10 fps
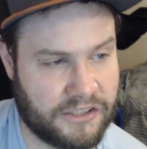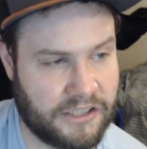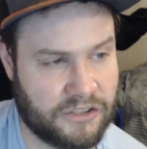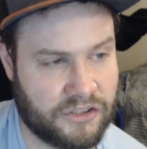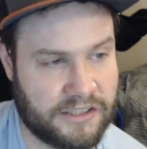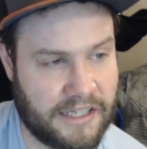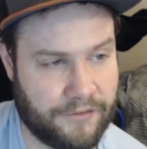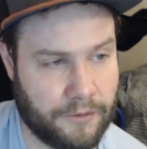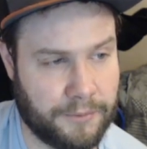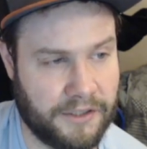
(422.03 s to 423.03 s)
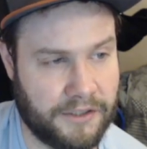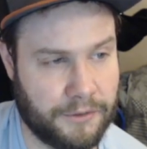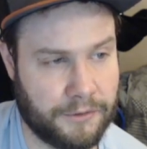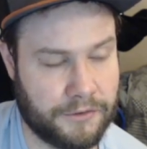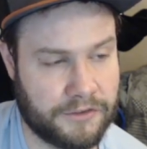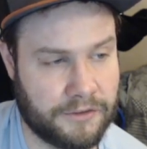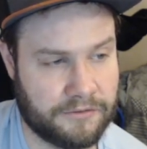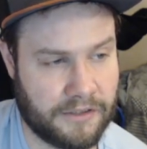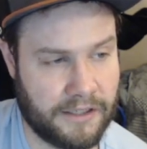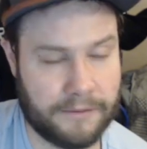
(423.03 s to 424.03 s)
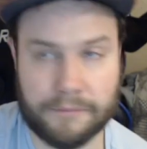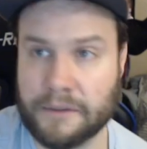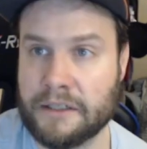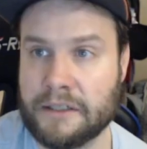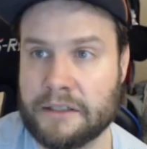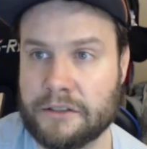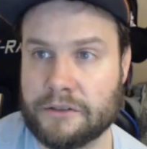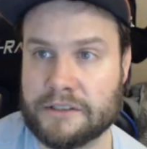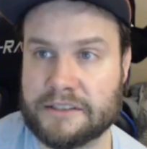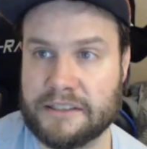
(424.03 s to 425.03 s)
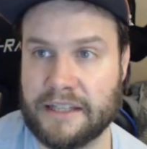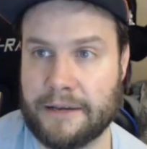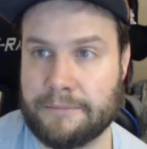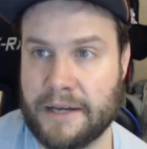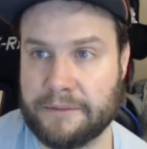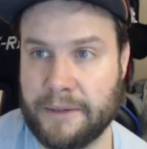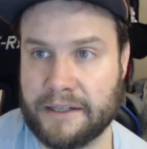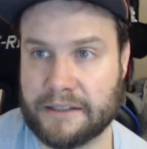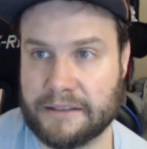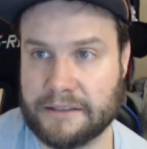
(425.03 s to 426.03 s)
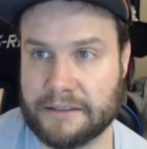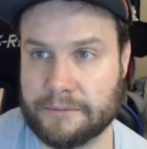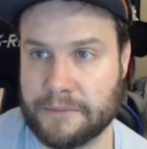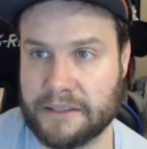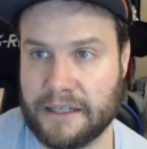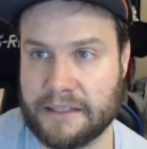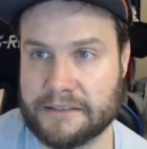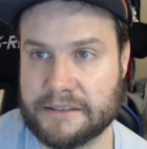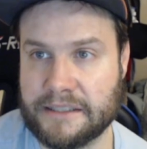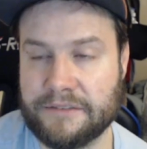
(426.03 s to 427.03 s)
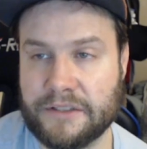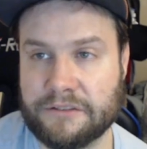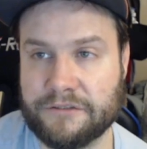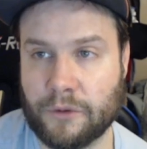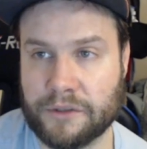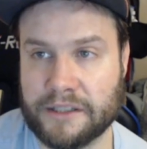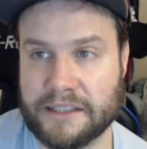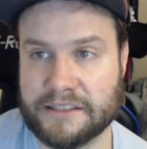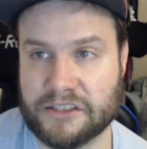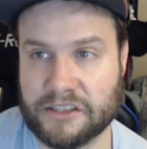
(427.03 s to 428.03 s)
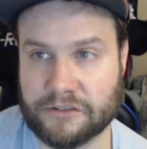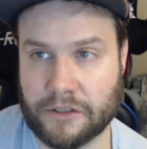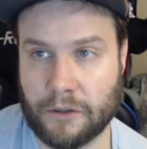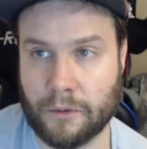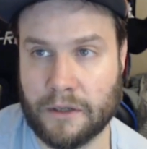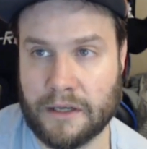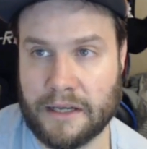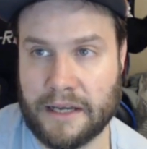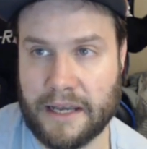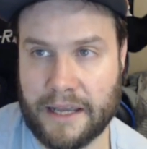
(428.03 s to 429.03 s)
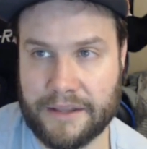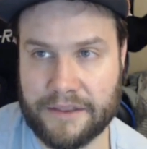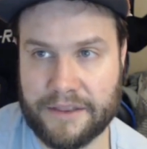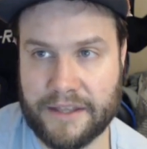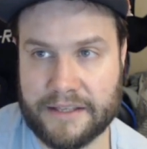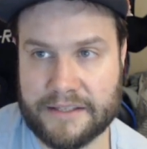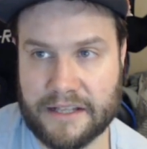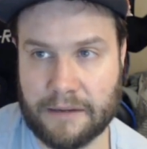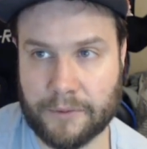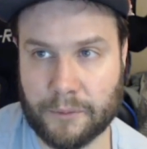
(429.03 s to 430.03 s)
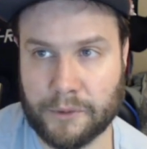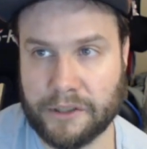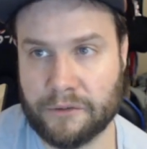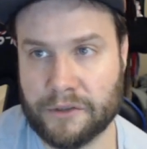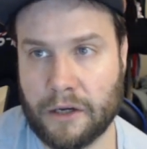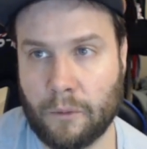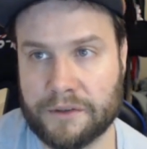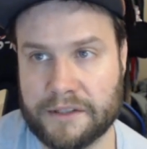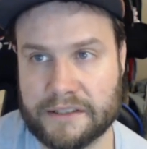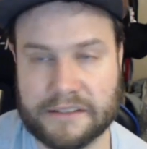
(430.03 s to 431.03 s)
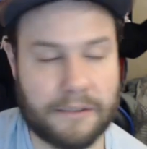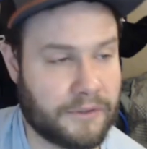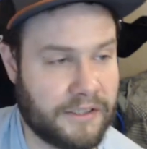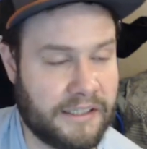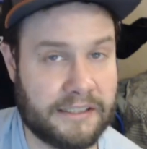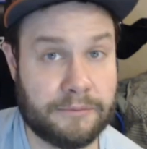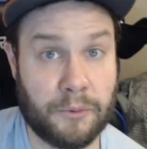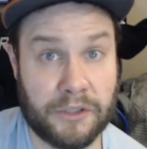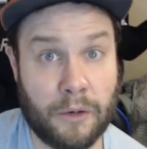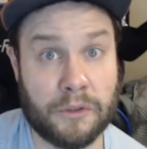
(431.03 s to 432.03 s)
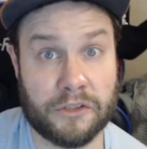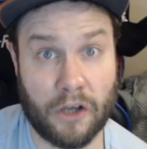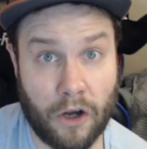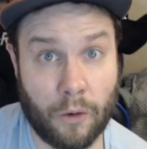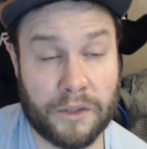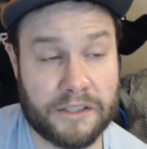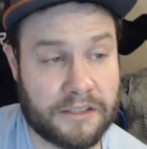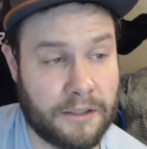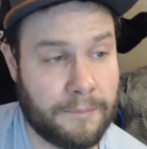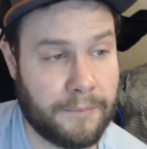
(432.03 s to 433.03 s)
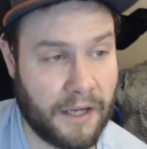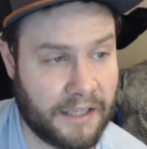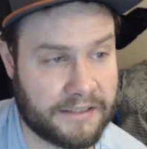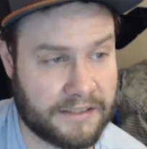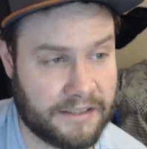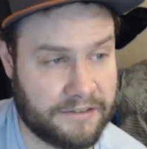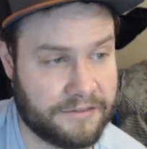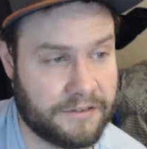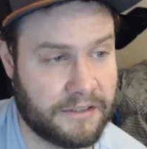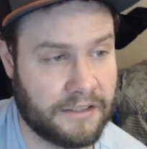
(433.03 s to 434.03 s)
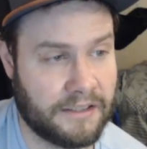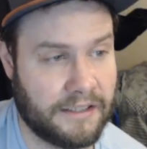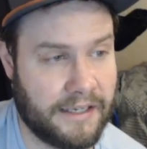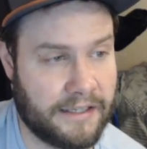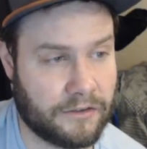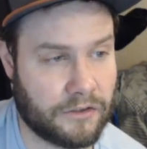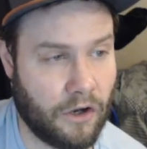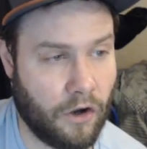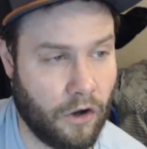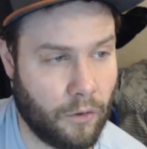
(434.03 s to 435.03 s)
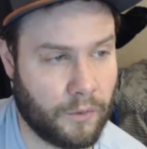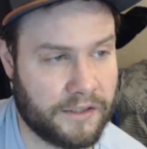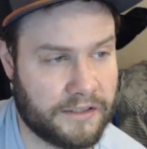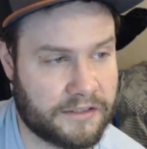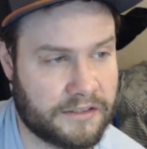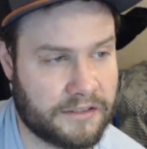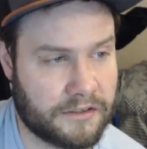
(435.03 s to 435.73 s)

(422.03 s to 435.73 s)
and should never be used, right? You can see that mathematically because the EV of folding is 0, and this number, we don't know what this number is, but we know it's always positive. It is always,